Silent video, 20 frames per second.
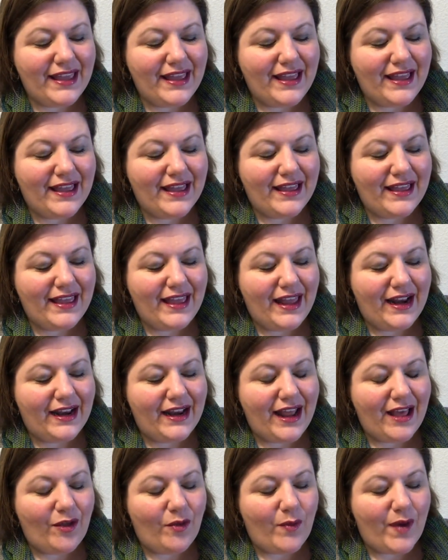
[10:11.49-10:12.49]
at an
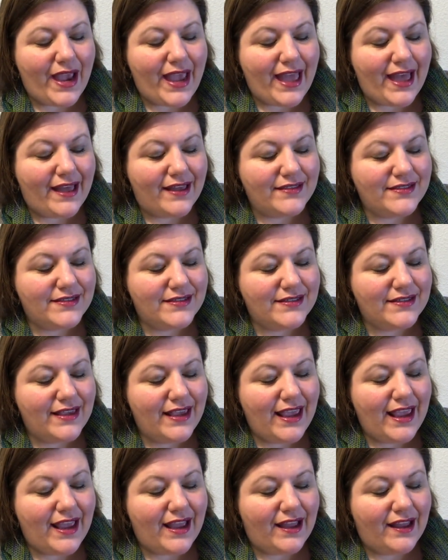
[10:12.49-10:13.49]
LYS,
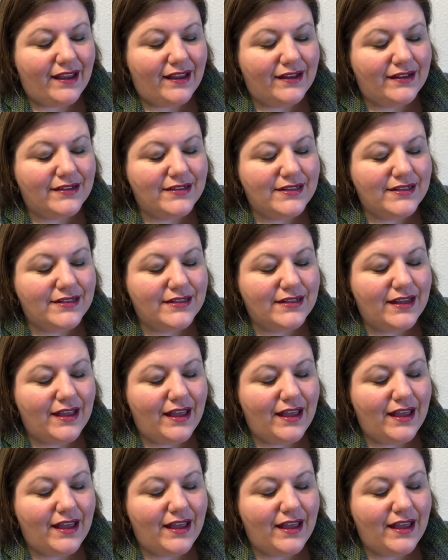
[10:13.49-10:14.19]
and